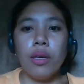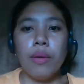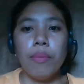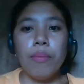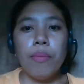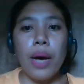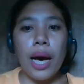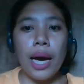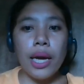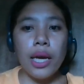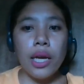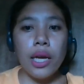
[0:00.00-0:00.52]

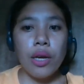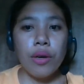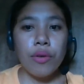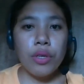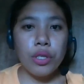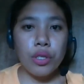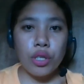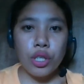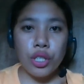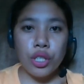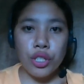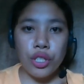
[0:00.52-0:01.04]
by
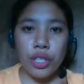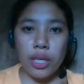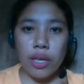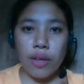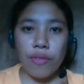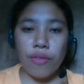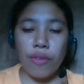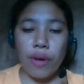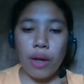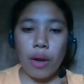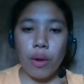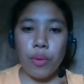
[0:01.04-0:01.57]
researching the
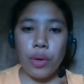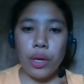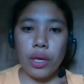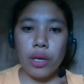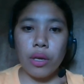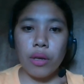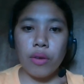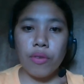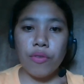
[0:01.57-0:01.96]
following.